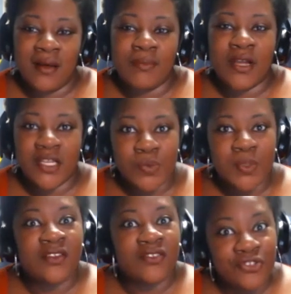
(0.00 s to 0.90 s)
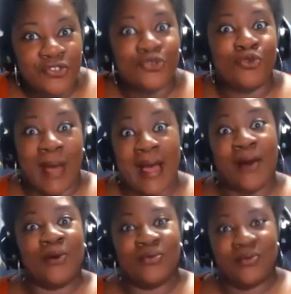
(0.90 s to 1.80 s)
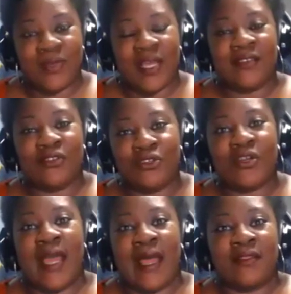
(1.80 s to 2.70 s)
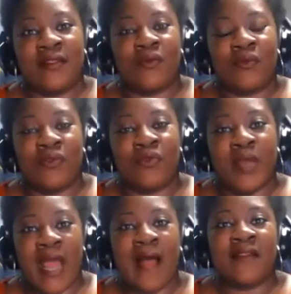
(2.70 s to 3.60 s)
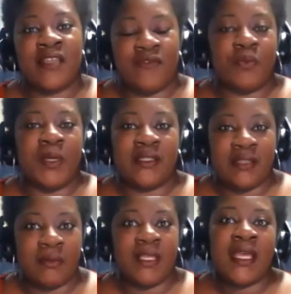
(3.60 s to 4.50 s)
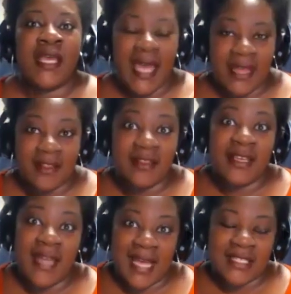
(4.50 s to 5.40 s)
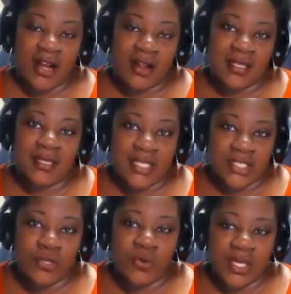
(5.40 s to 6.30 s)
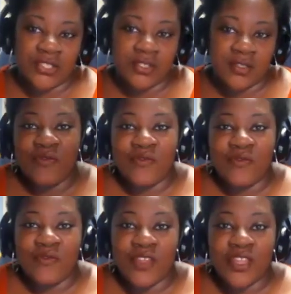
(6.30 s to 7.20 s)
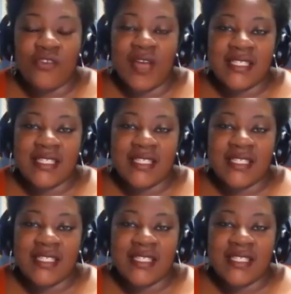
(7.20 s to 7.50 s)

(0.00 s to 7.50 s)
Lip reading: because we could zoom out and look at the reality of the pandemic and then ask our theological questions. At Villanova, I